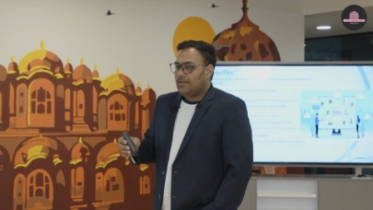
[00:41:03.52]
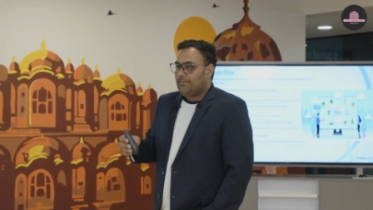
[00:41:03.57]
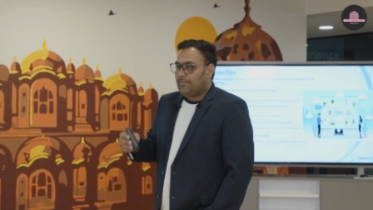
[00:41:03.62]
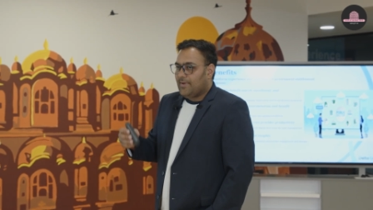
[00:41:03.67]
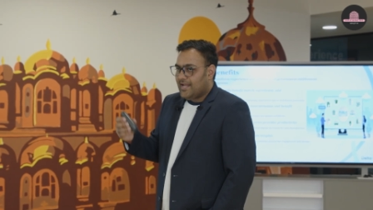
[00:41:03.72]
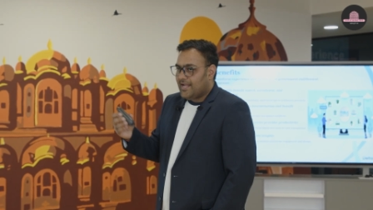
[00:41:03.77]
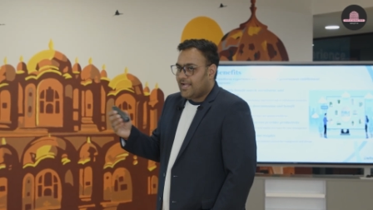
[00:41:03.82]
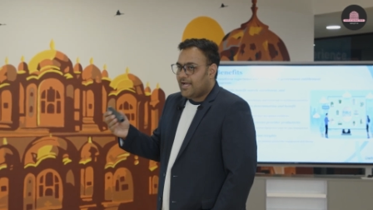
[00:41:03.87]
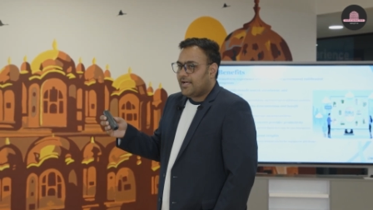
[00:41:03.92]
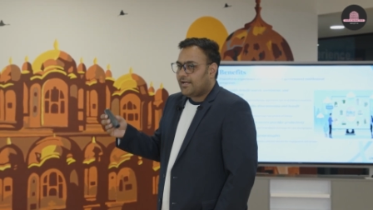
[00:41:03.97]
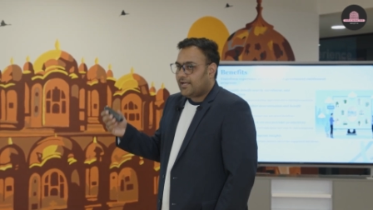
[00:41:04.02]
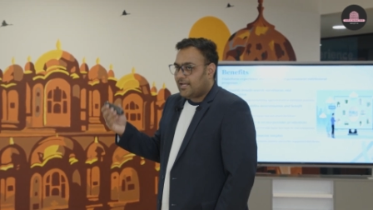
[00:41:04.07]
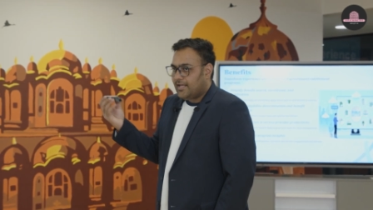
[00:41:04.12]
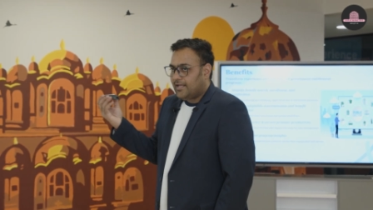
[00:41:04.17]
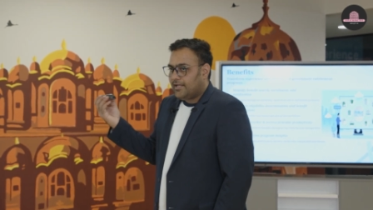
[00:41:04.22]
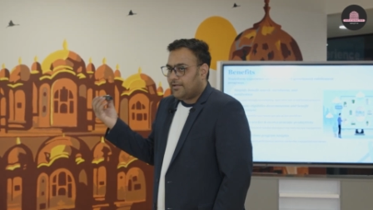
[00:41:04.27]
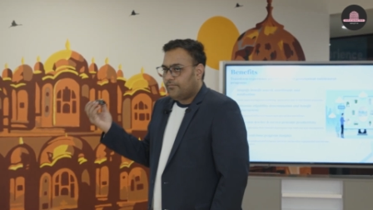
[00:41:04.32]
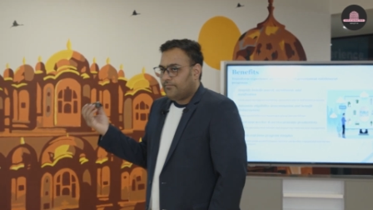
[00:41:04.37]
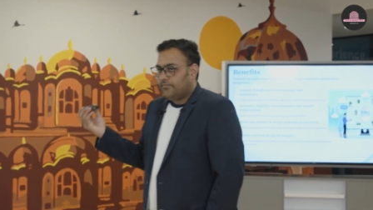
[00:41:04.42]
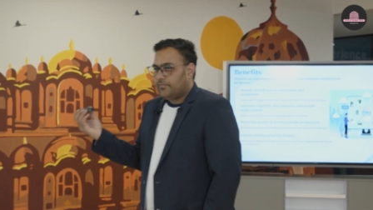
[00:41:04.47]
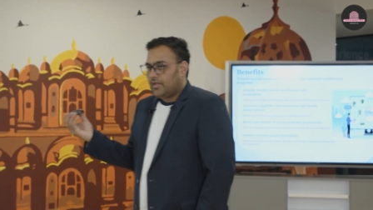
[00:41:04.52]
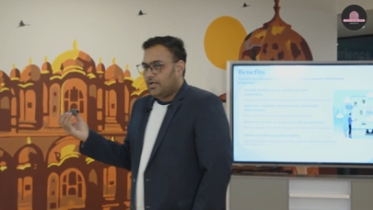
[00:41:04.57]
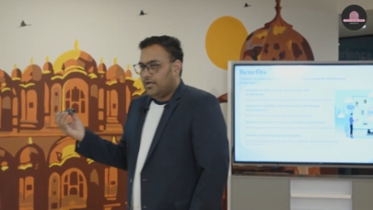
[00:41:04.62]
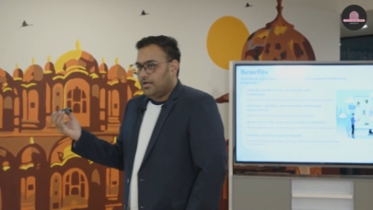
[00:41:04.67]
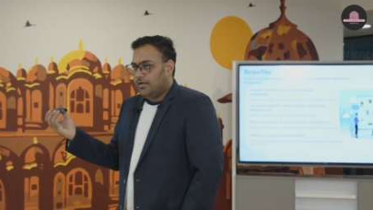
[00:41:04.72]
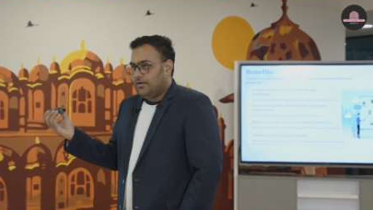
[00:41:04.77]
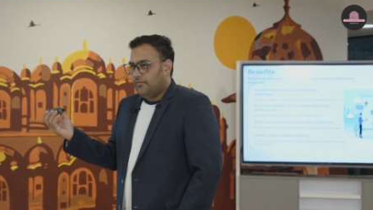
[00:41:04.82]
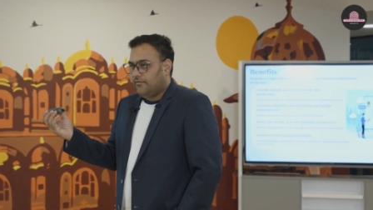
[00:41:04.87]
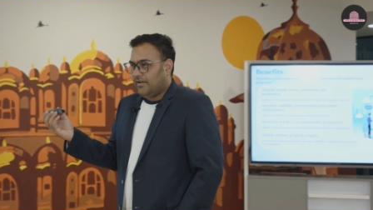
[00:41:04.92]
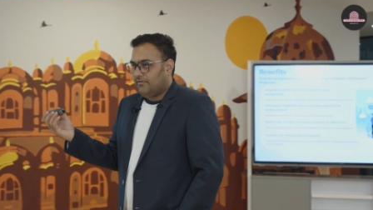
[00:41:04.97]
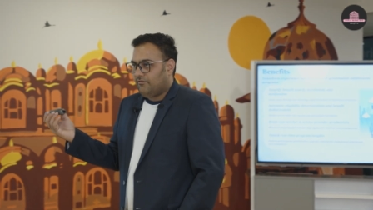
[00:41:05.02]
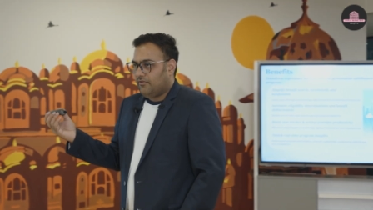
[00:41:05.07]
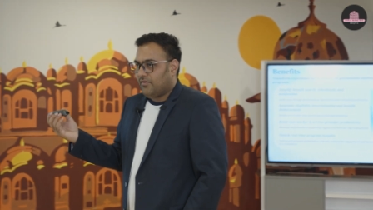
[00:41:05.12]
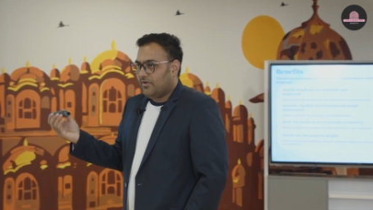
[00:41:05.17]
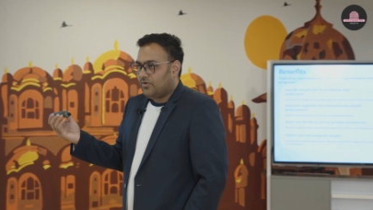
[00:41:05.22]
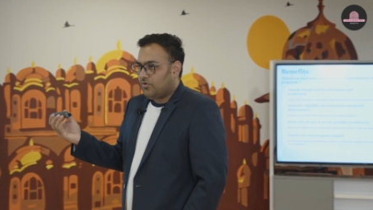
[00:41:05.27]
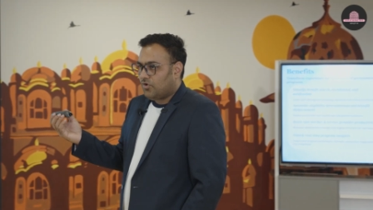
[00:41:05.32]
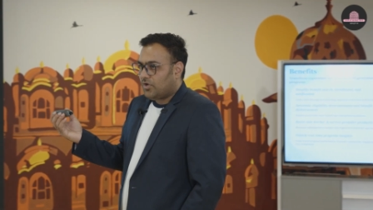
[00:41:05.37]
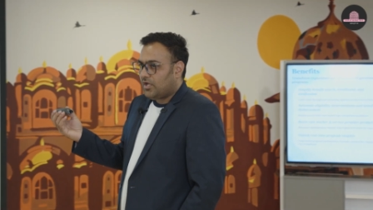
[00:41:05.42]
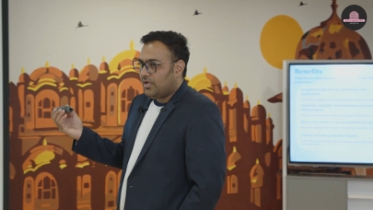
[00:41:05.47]
the BRE when we
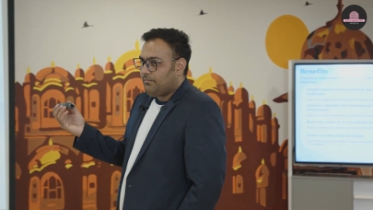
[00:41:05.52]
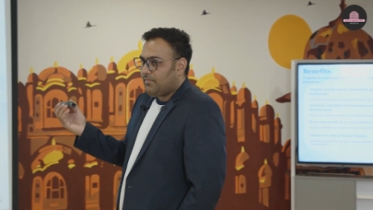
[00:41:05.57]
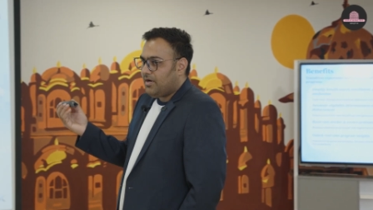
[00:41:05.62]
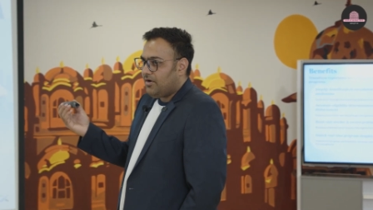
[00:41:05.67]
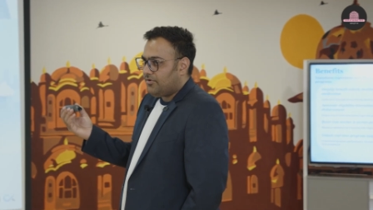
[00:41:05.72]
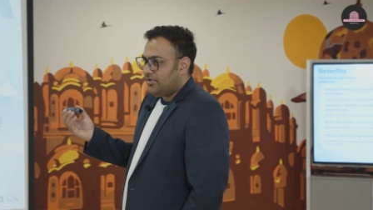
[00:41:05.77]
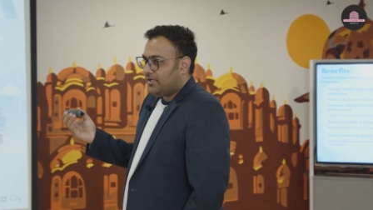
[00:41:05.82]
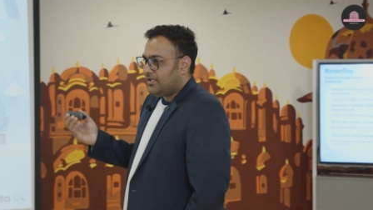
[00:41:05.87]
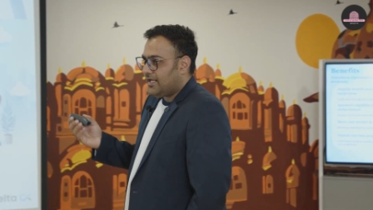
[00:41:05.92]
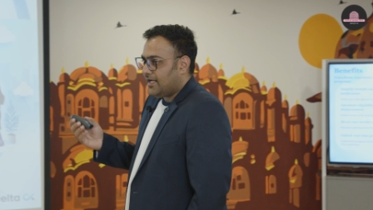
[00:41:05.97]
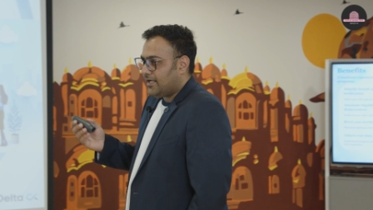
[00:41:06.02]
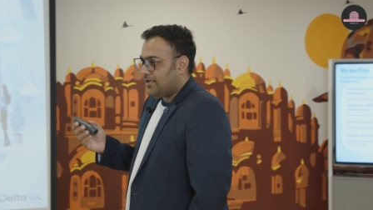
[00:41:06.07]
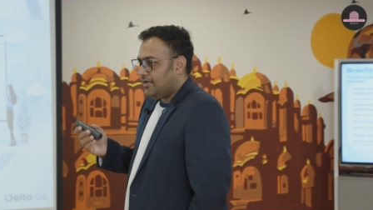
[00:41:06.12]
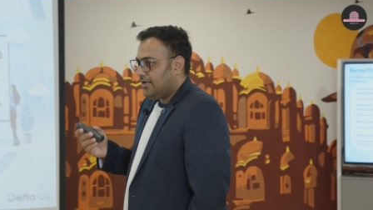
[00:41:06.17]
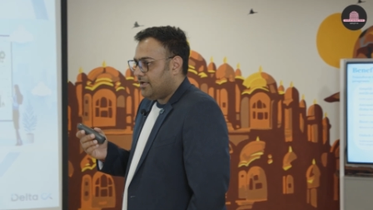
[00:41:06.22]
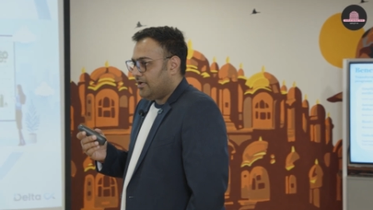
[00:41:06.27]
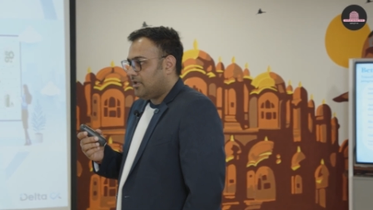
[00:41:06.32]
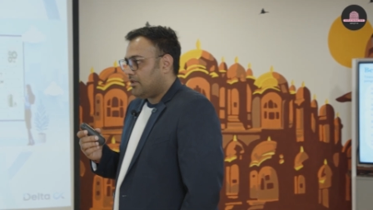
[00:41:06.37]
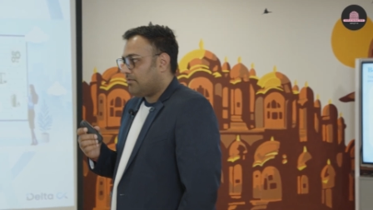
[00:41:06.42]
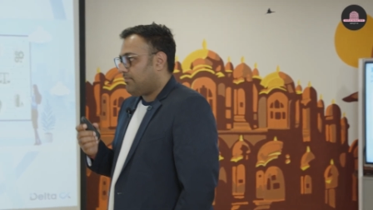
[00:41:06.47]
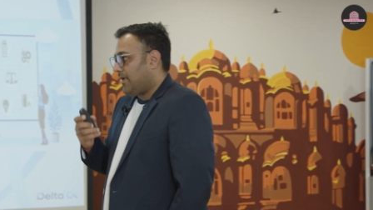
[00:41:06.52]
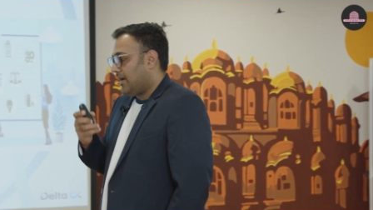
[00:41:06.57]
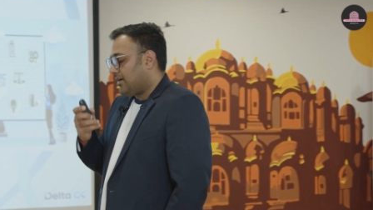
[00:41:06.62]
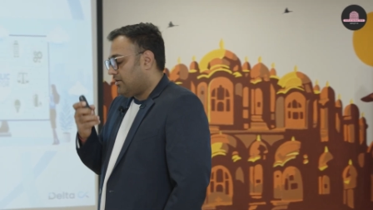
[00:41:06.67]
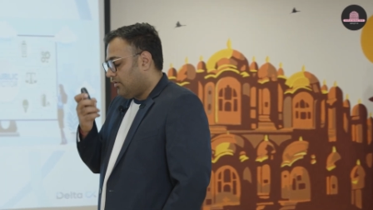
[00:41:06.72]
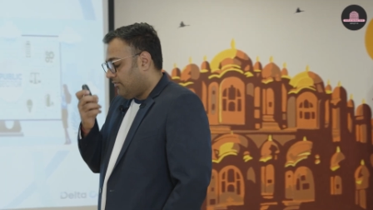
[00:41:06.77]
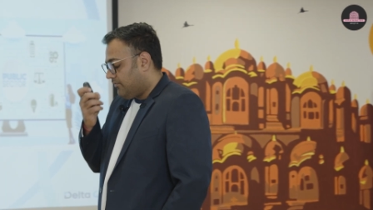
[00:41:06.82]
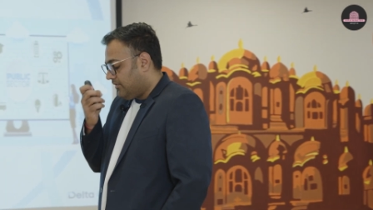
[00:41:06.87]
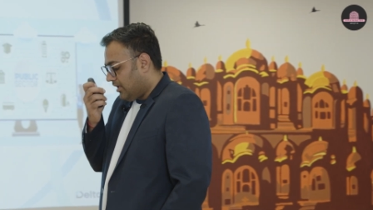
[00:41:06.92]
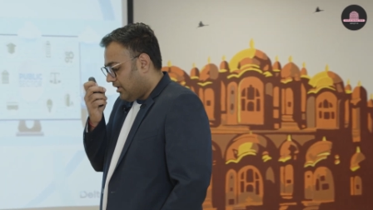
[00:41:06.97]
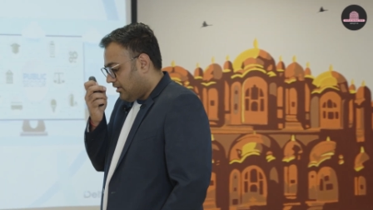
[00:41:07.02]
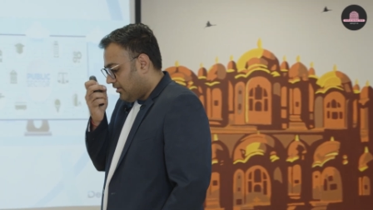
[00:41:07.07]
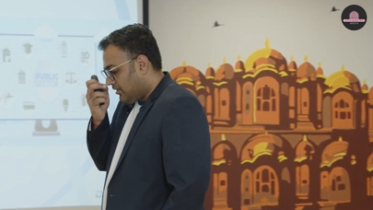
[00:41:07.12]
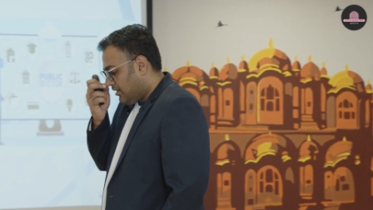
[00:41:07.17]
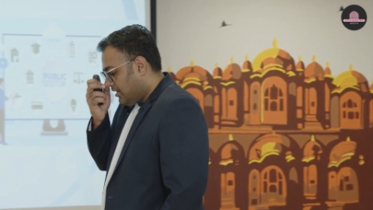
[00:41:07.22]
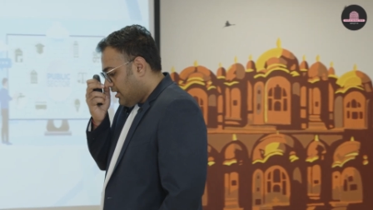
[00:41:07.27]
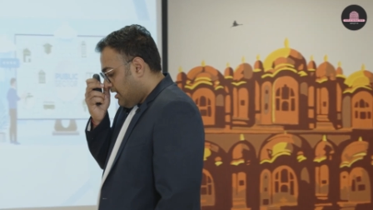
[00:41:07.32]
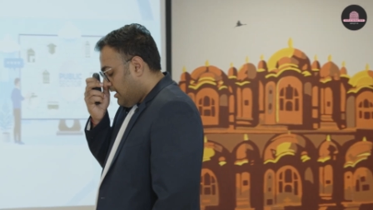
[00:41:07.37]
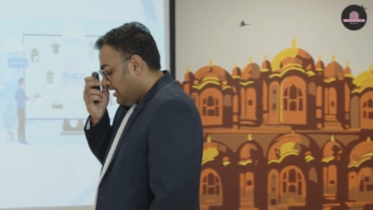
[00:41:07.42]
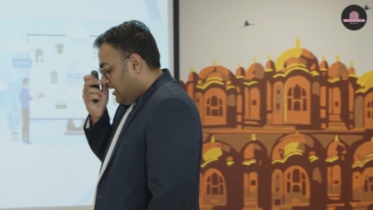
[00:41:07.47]
were talking about the technical aspect of
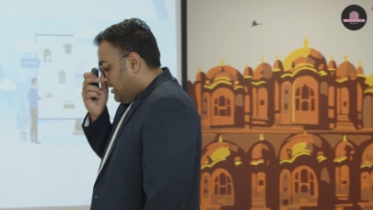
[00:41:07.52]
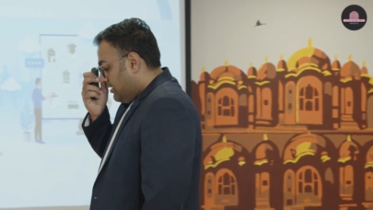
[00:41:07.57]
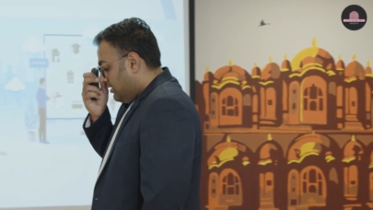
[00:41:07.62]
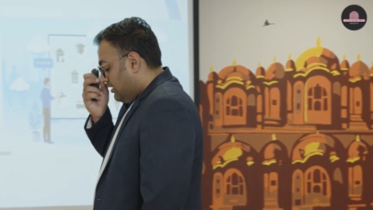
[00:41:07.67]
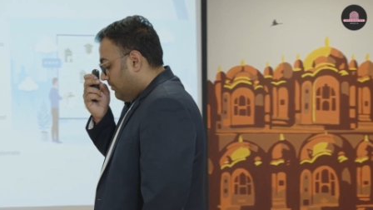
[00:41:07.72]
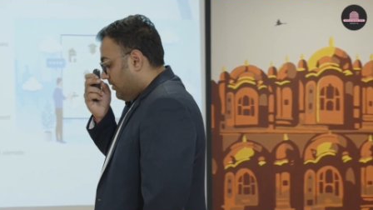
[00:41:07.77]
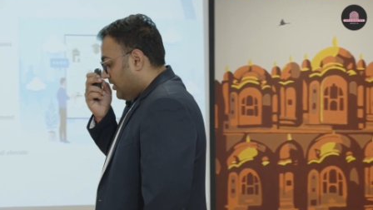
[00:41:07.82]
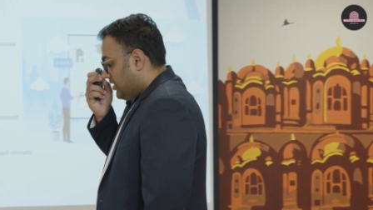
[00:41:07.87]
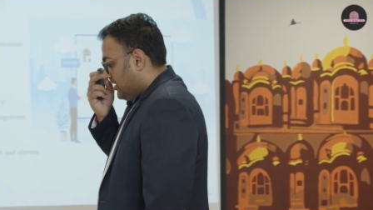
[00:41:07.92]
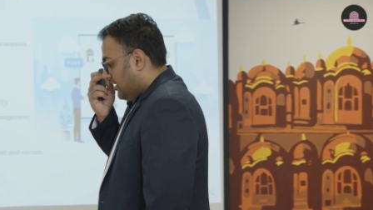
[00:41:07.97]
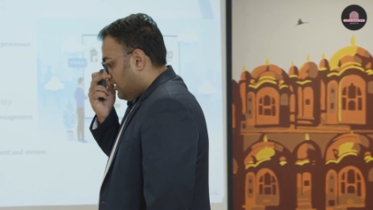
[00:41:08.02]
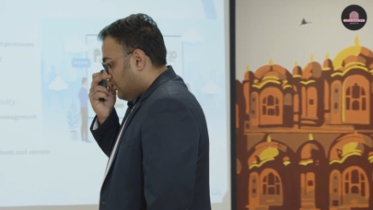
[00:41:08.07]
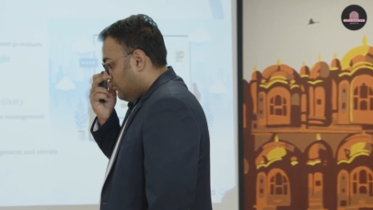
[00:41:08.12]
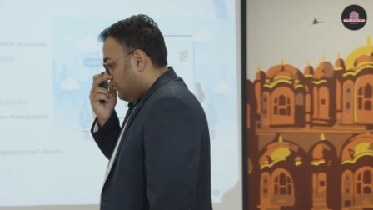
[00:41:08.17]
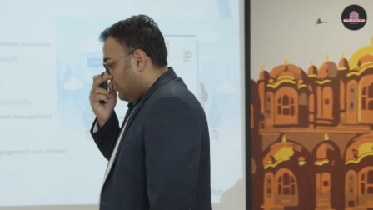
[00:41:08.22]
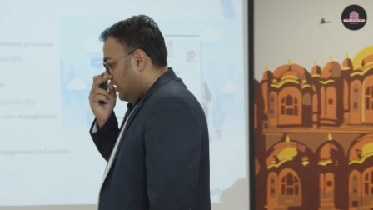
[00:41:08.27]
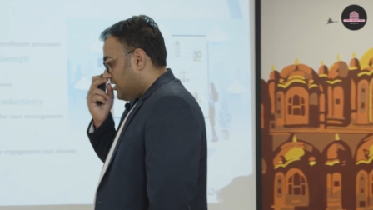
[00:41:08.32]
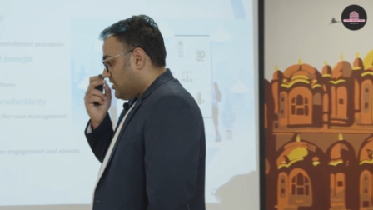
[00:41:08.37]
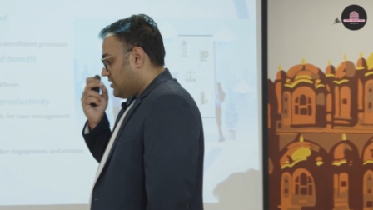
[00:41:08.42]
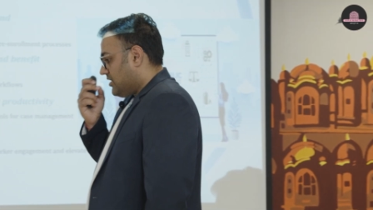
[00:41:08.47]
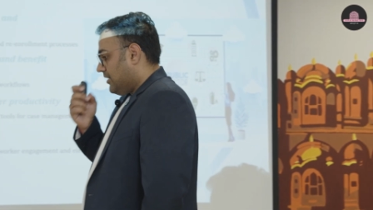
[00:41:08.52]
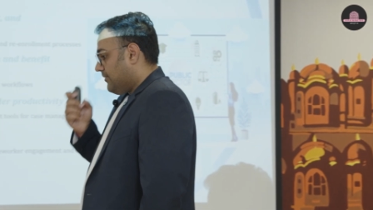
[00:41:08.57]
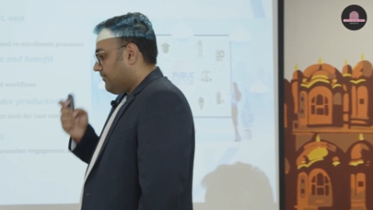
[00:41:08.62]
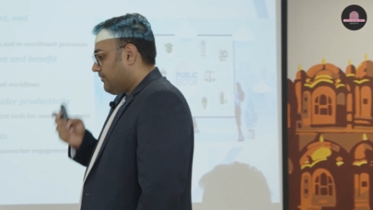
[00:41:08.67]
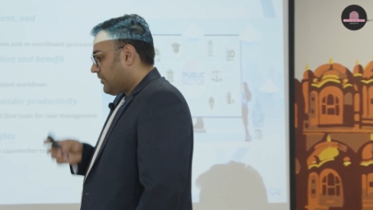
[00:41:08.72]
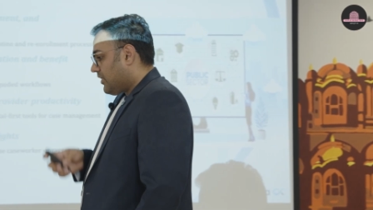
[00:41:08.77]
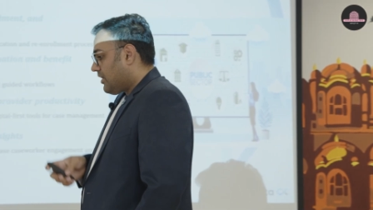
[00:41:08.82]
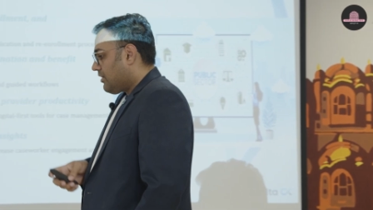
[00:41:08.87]
this, the business rule engine.